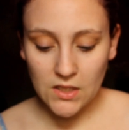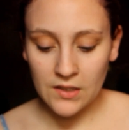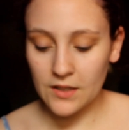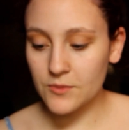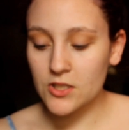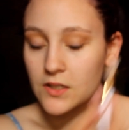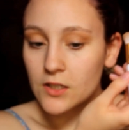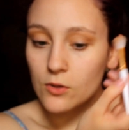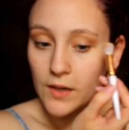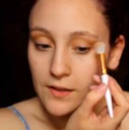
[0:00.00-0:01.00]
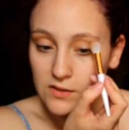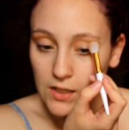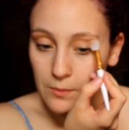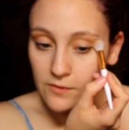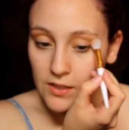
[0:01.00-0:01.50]
And I'm just going to go right on
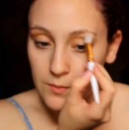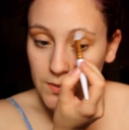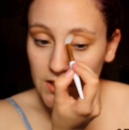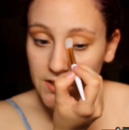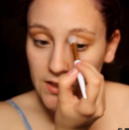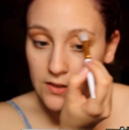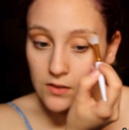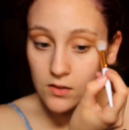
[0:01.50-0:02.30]
top of it and blend it.